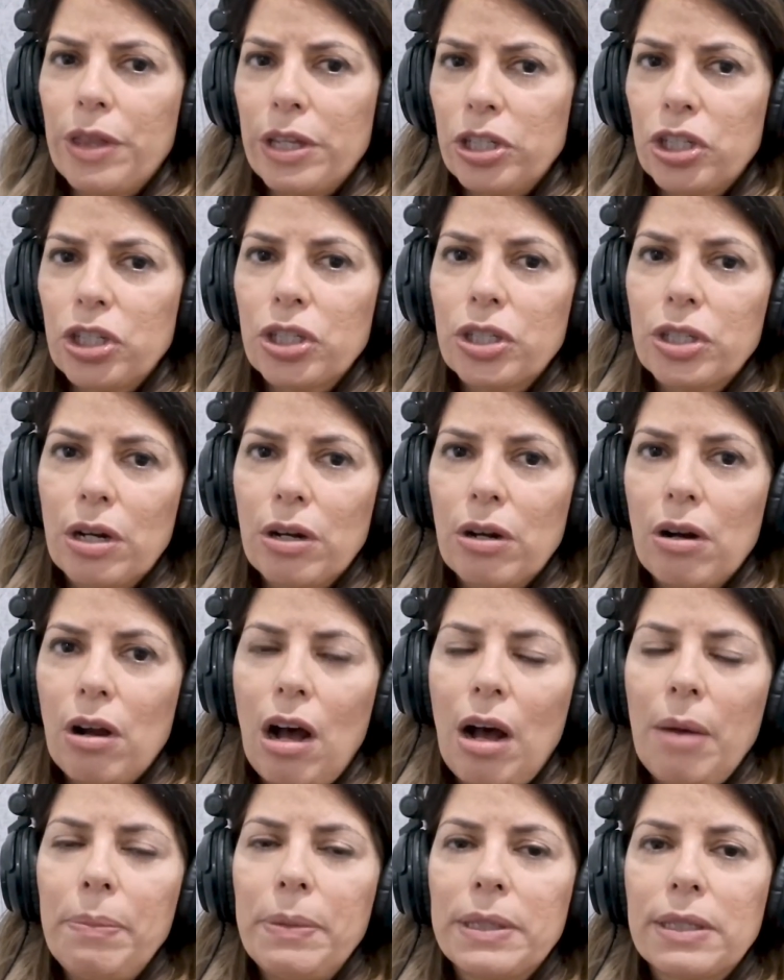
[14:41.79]
than just our
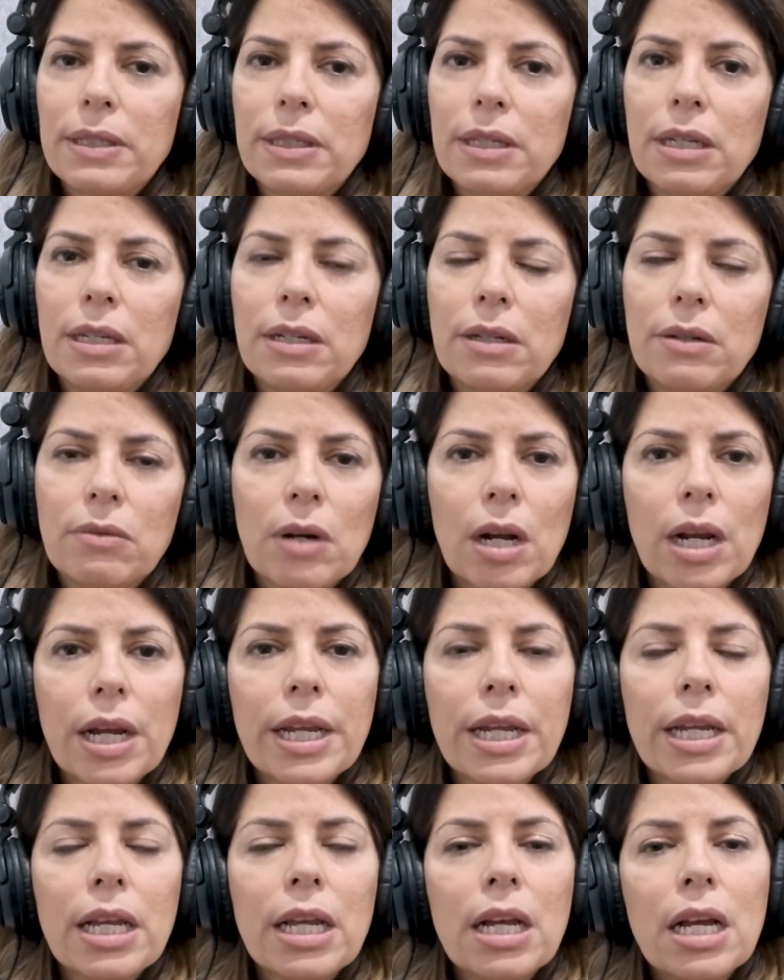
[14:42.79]
opposite,
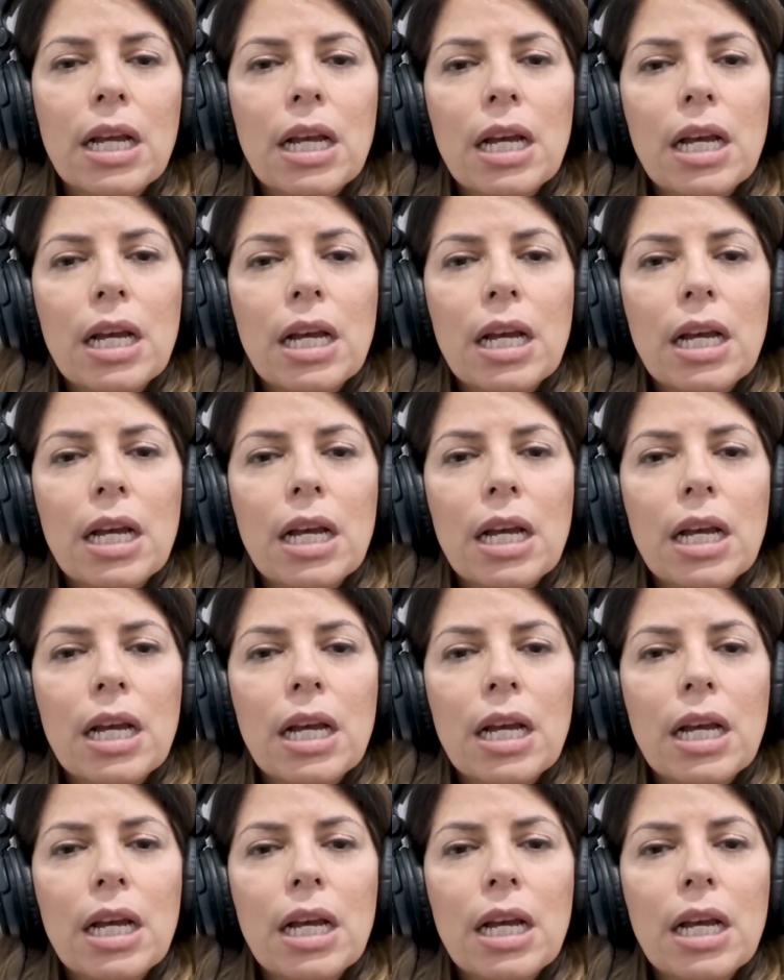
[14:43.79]
right?